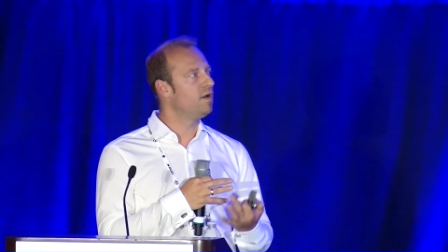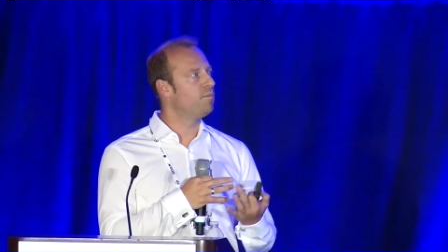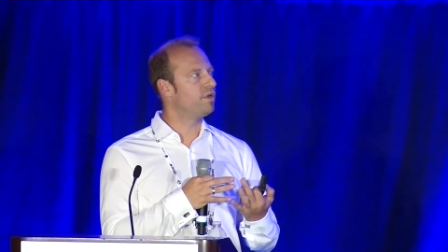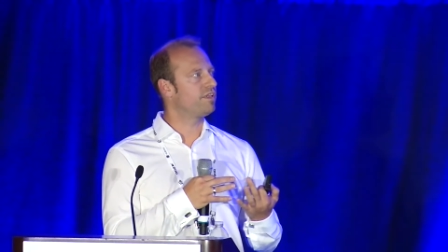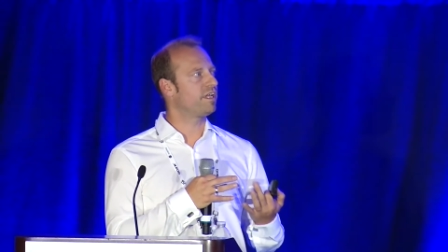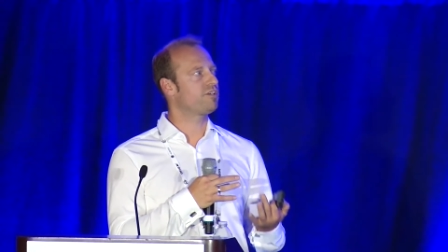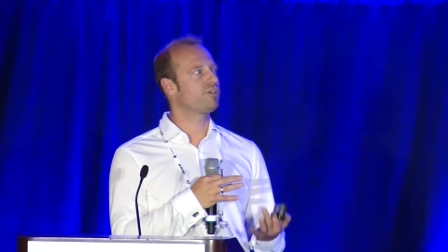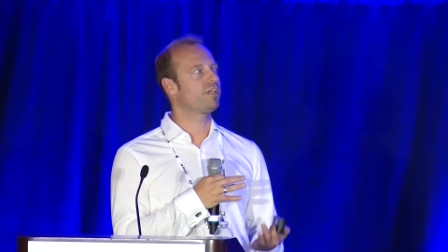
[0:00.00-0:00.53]

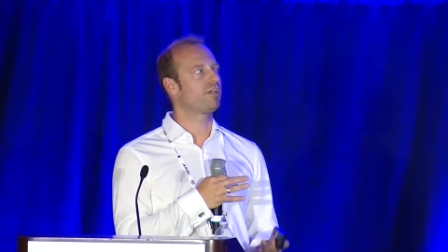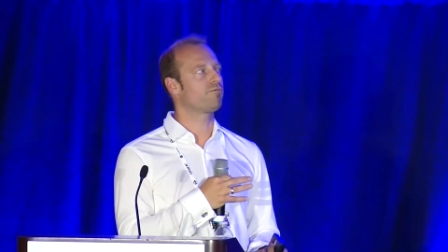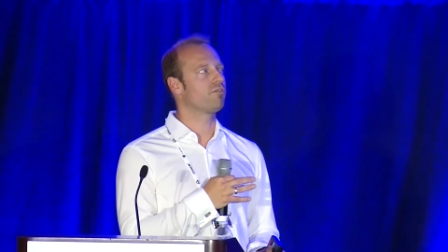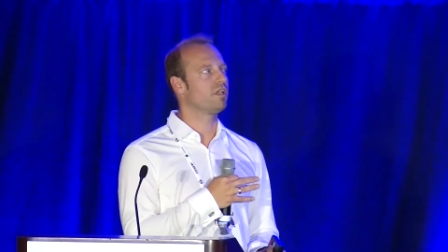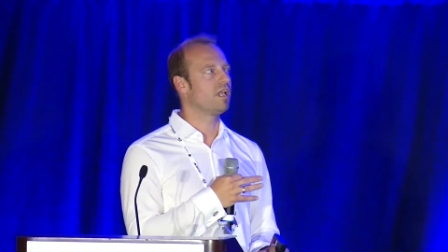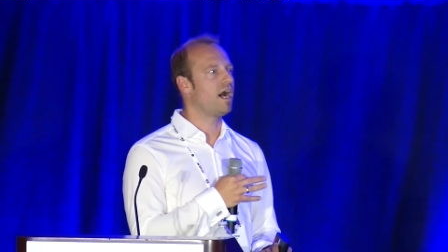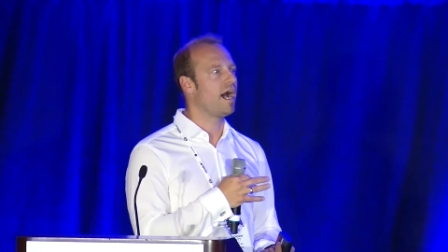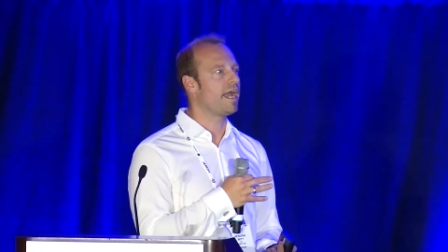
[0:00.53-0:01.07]
but that you can
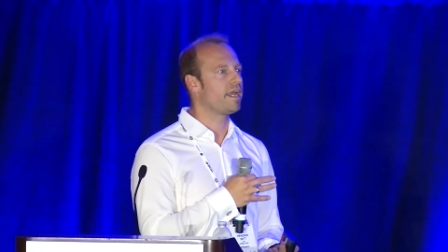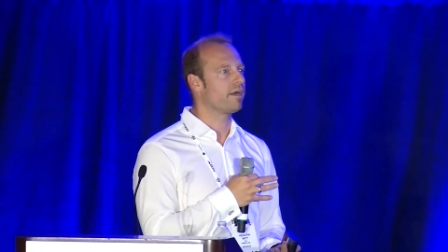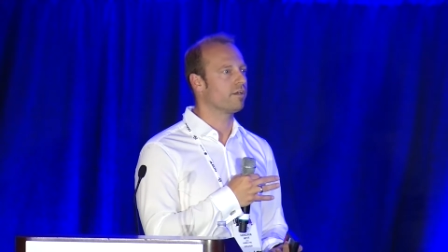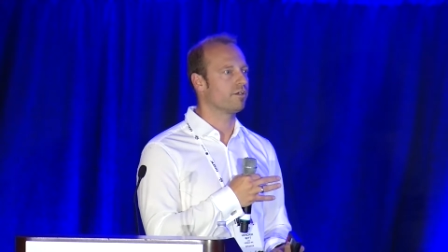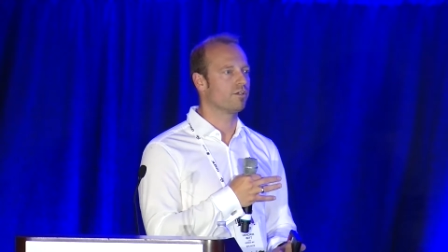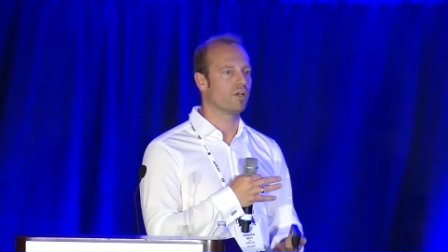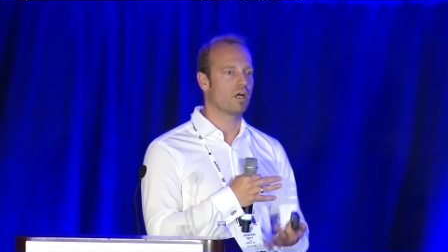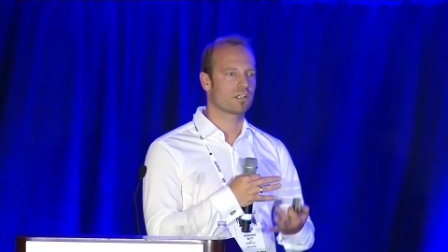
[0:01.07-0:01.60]
rely on
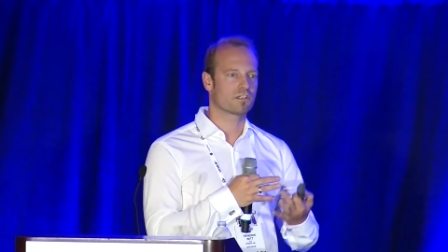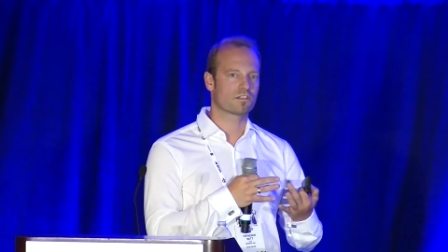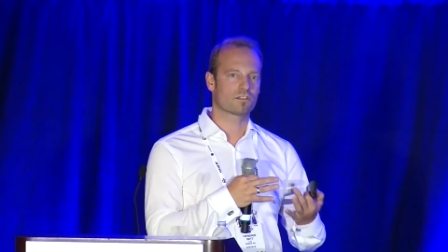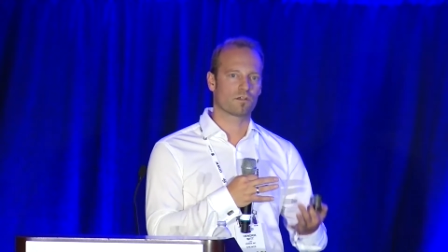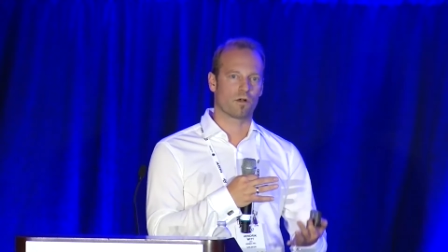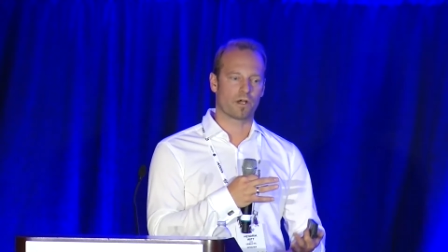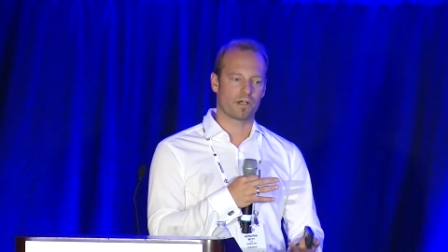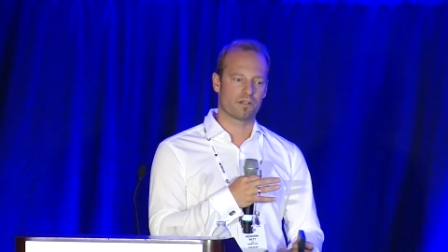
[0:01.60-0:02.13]
and not
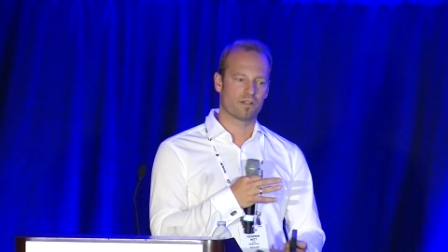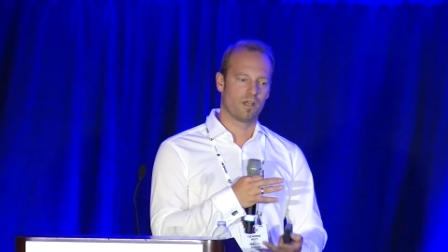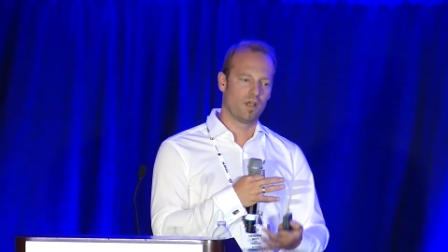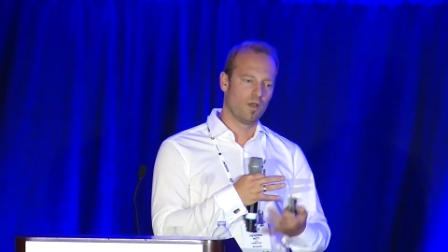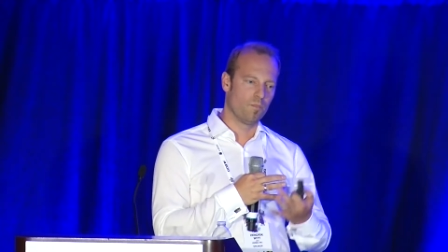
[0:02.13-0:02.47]
start